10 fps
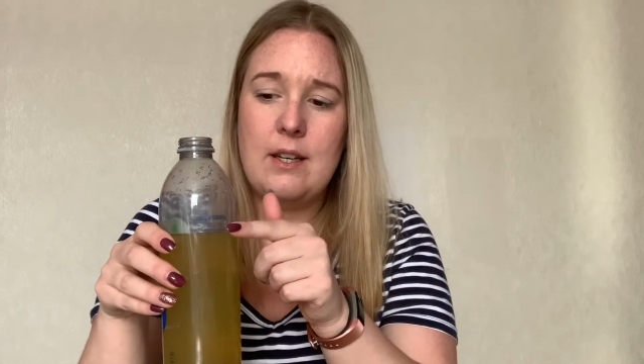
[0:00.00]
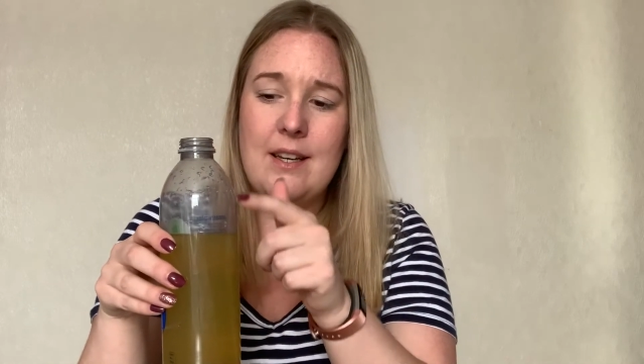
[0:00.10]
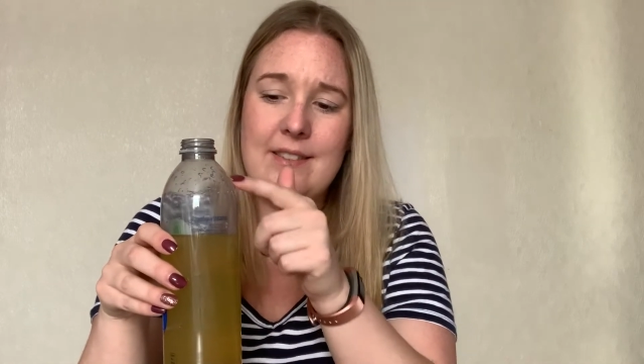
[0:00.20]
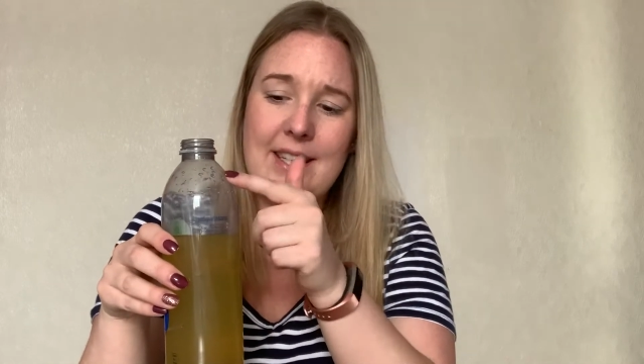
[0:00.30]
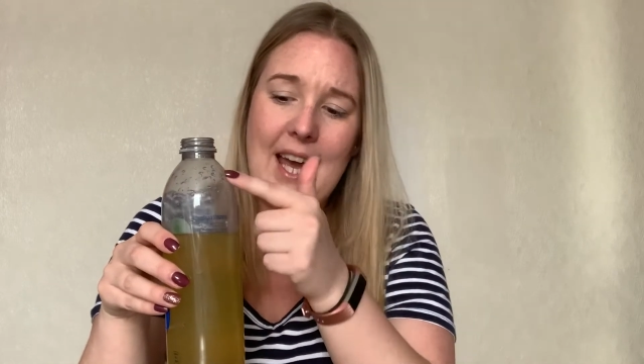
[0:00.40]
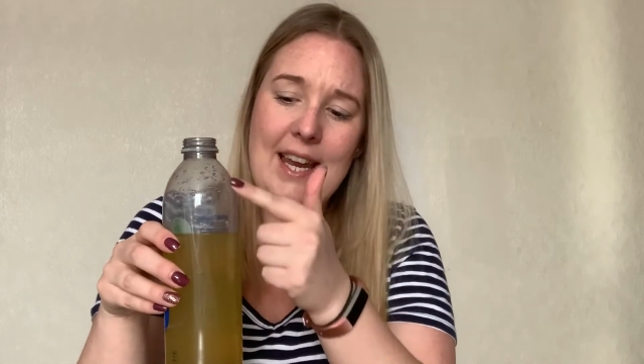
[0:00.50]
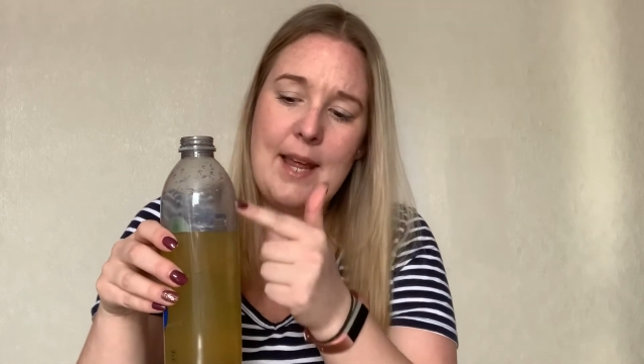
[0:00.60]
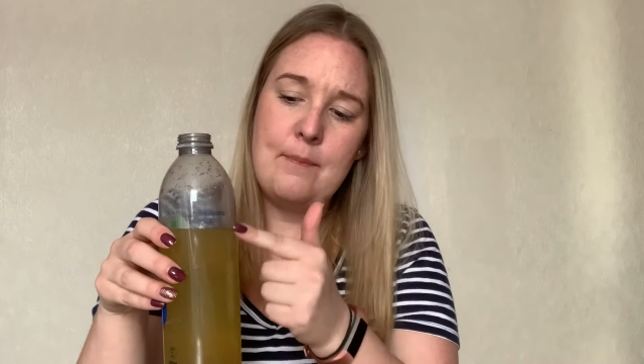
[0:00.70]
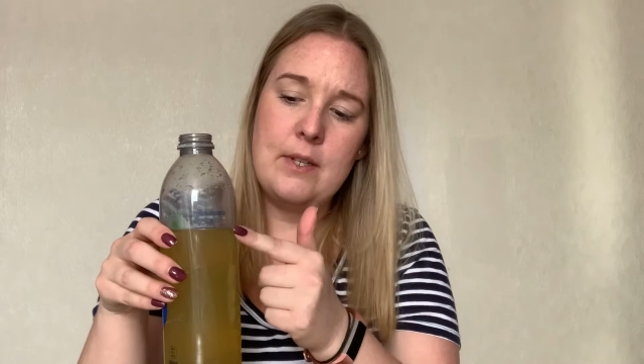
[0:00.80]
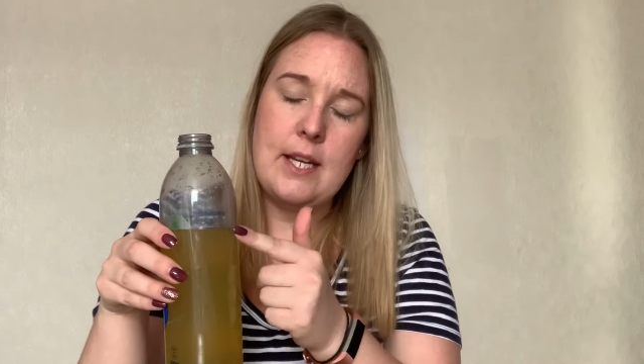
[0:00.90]
is getting
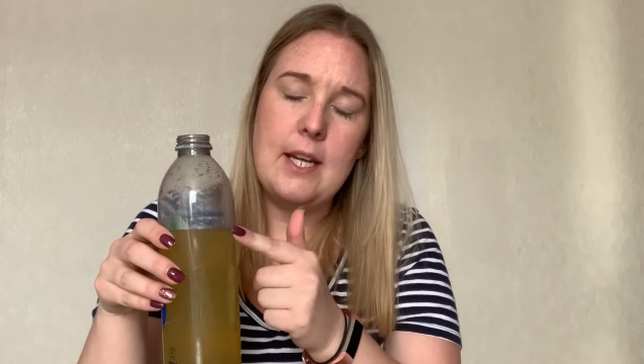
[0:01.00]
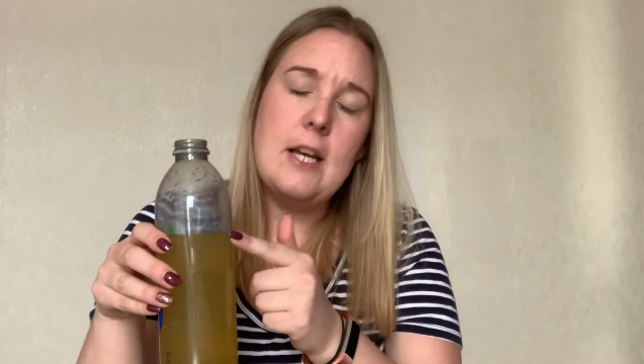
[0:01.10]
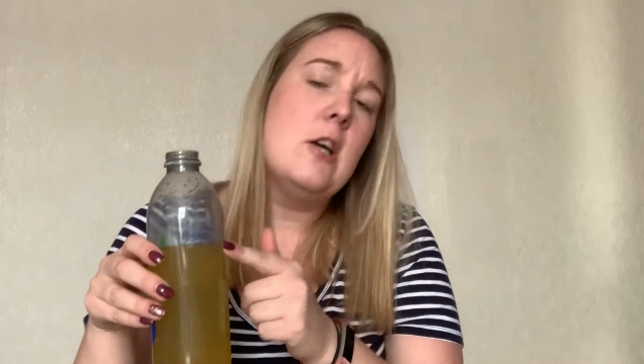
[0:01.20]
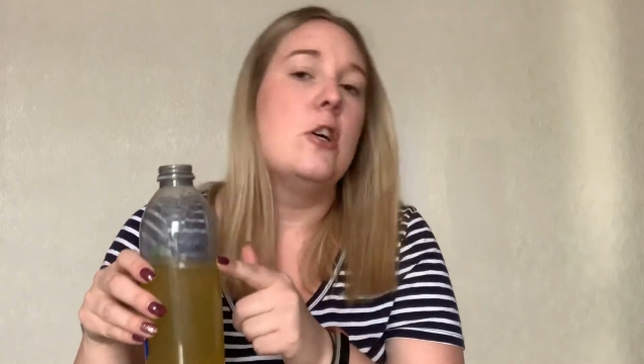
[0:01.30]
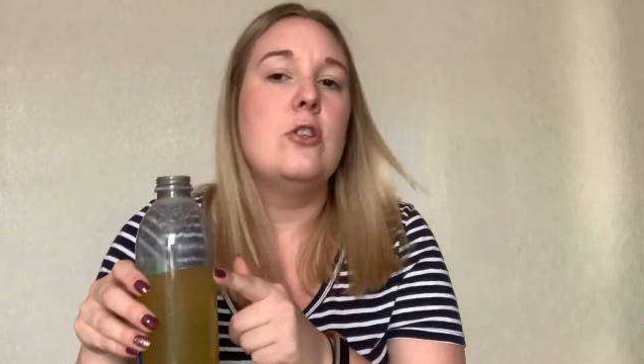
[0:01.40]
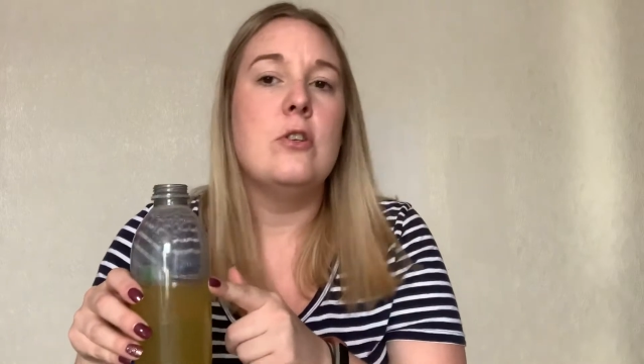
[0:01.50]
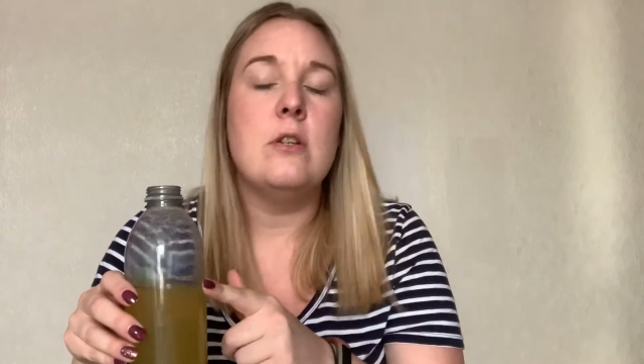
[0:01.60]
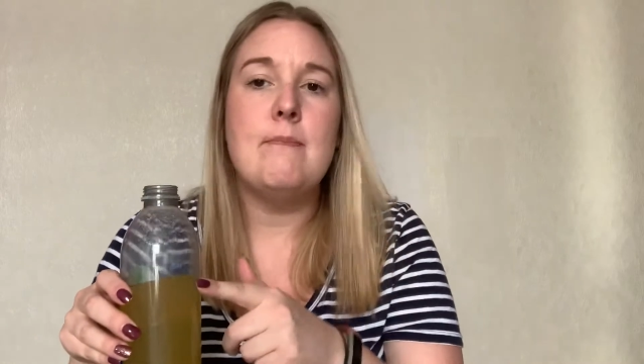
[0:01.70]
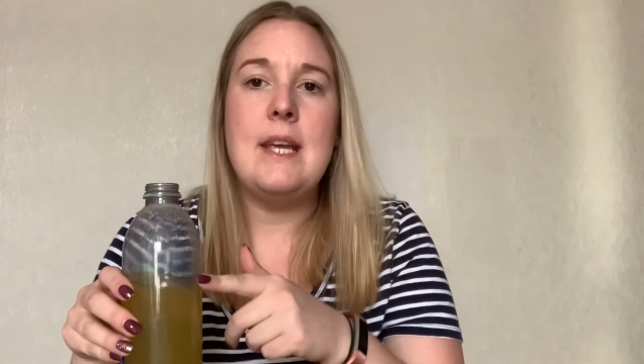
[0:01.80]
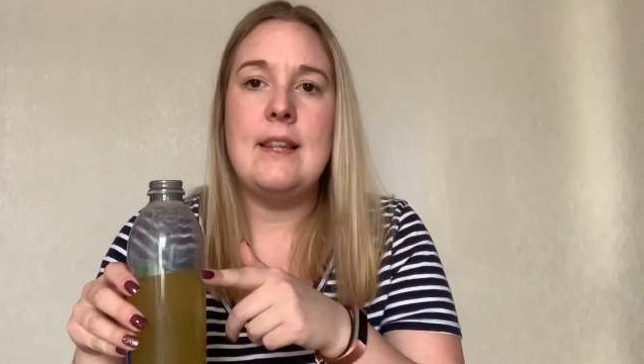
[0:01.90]
empty
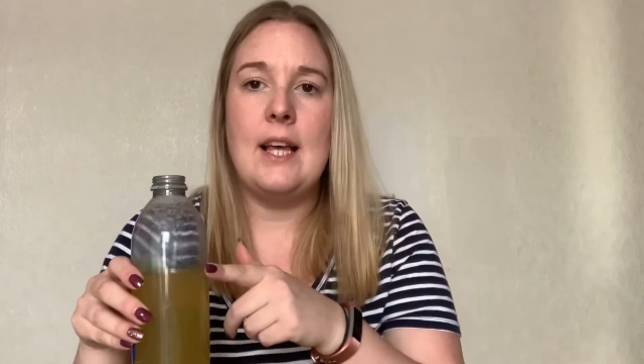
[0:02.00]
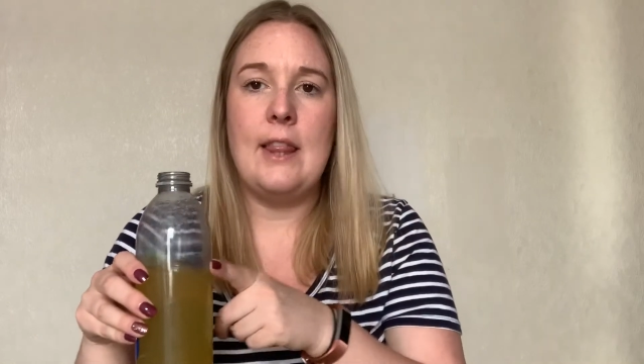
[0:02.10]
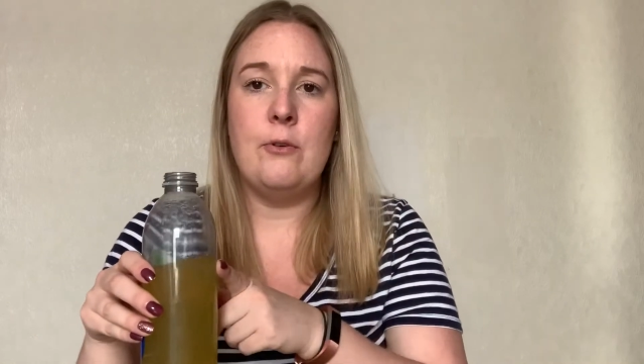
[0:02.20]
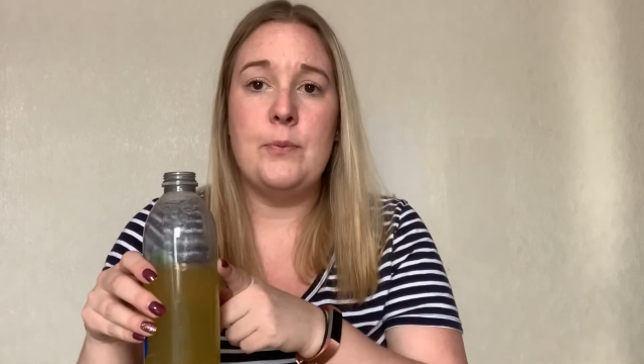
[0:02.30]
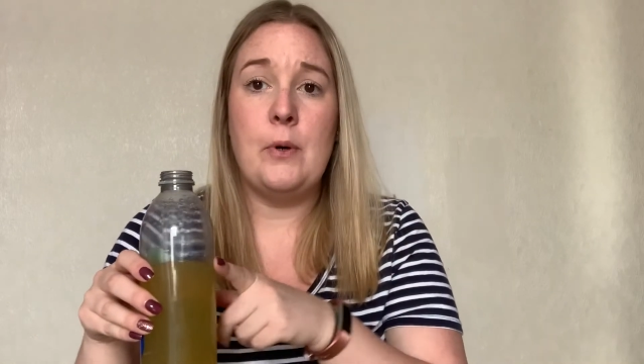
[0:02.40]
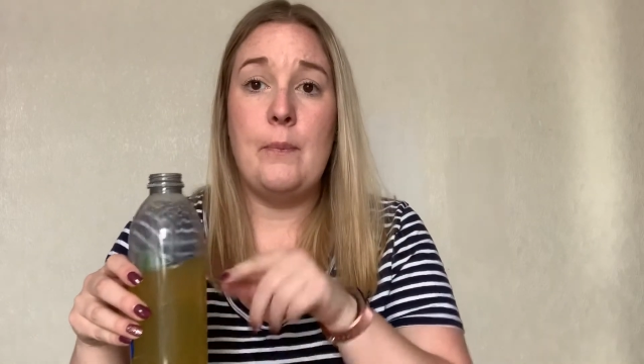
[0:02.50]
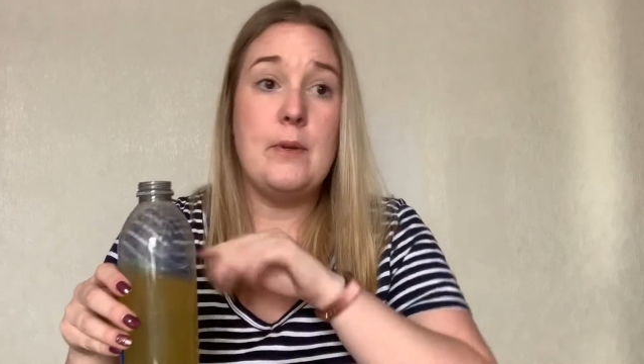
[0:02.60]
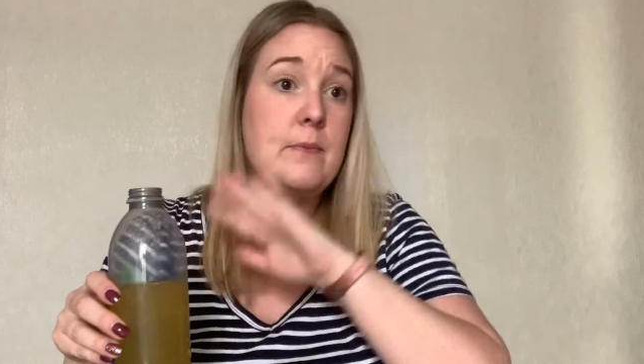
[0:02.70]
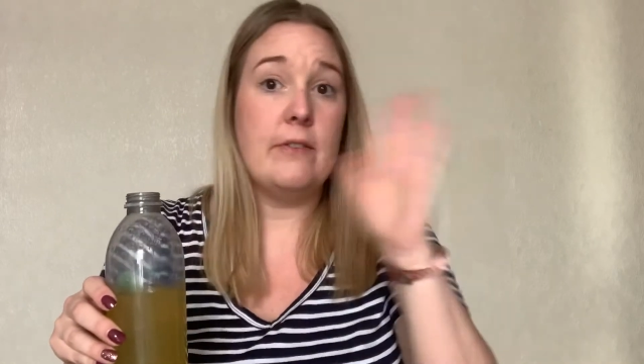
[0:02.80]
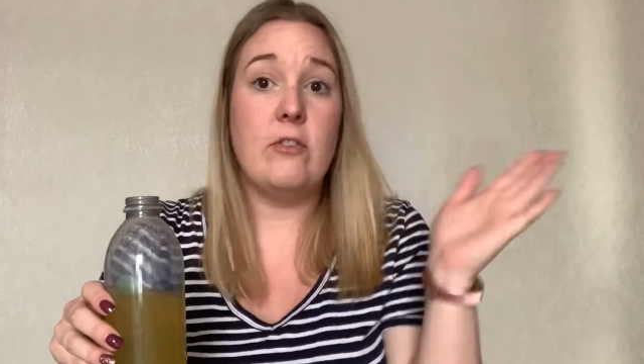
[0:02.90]
doesn't mean that those
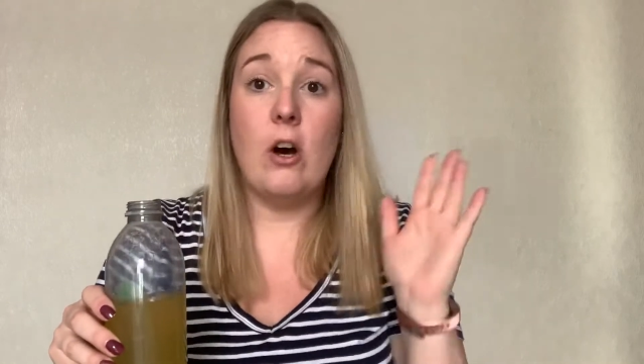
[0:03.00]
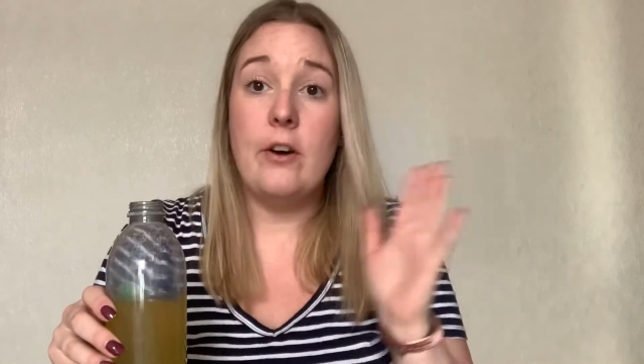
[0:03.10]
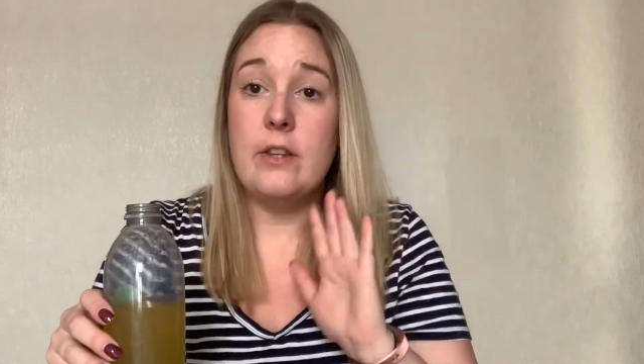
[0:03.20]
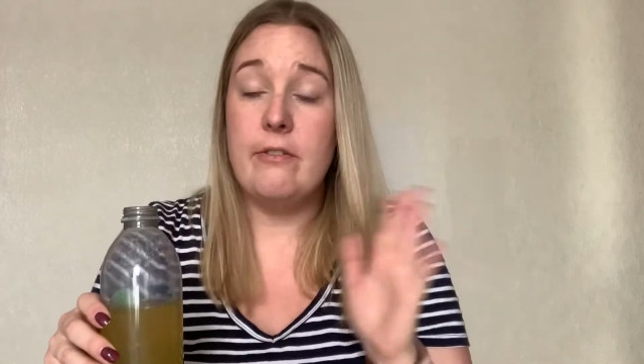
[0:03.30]
problems have gone,